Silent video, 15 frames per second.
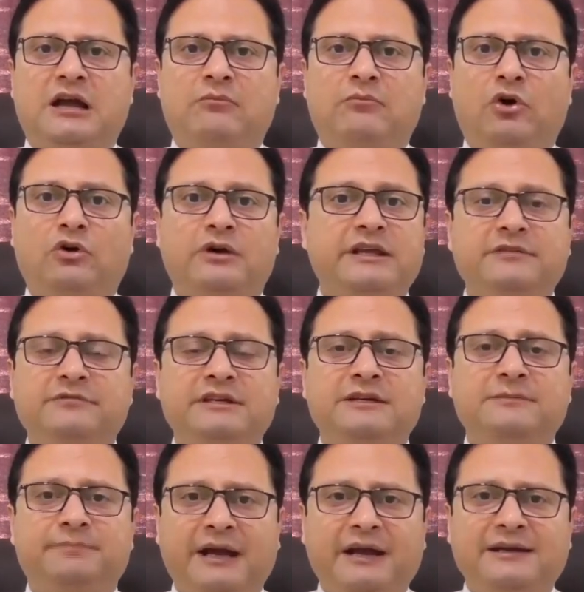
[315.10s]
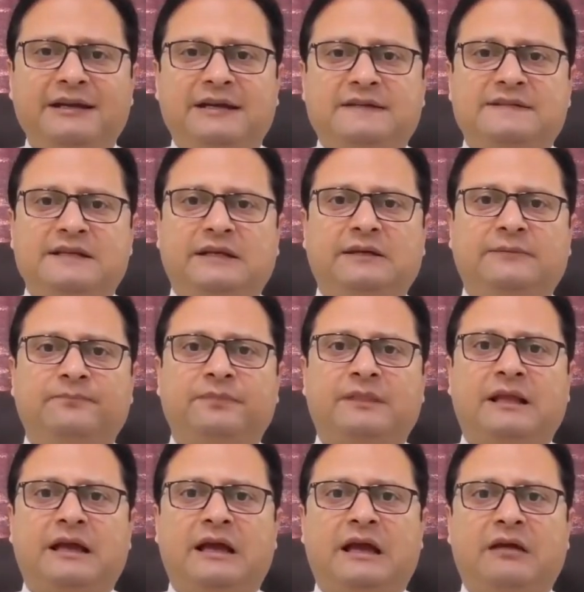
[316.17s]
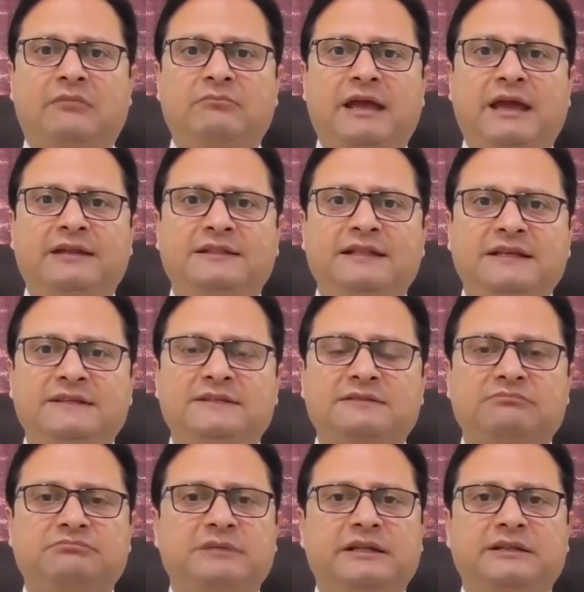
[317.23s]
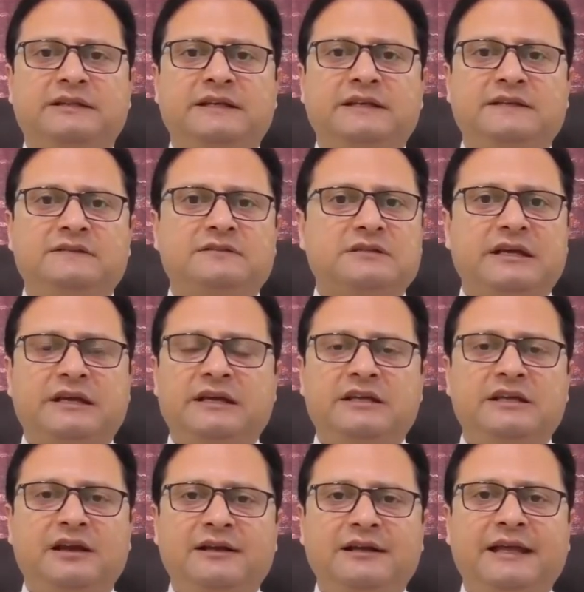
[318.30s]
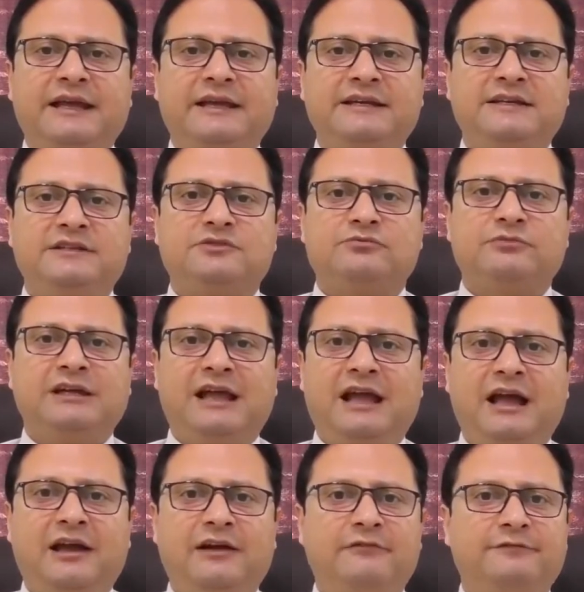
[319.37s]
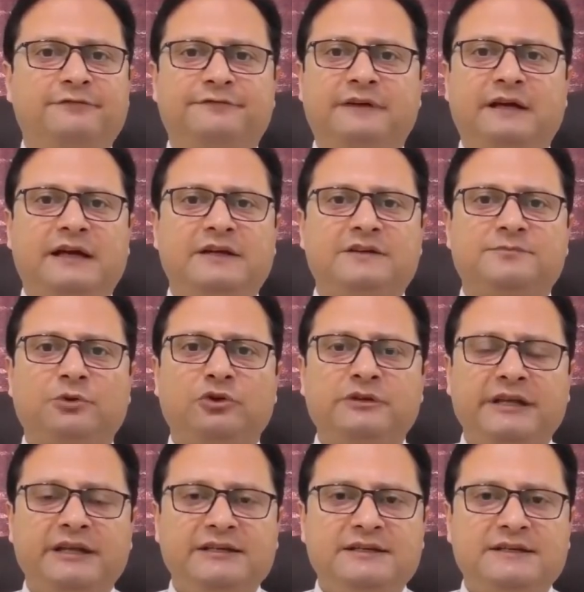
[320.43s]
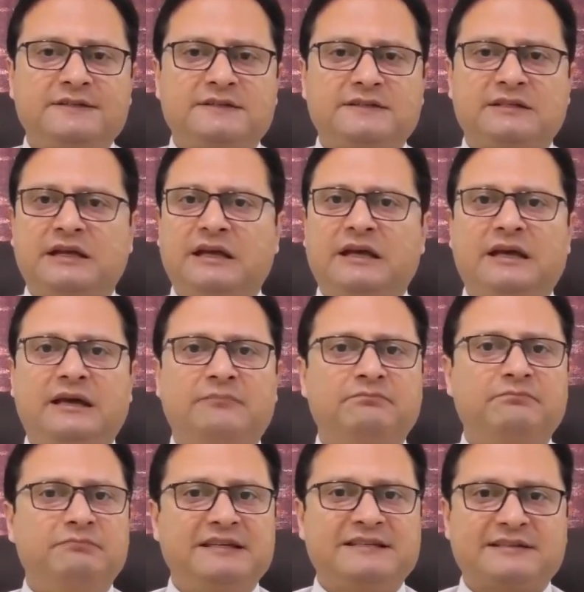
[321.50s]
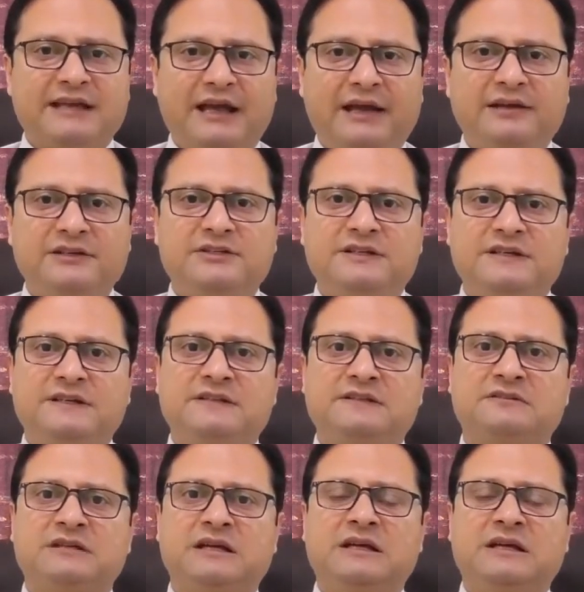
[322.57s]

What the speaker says: or even in pregnancy. And these young ladies will have spontaneous miscarriages,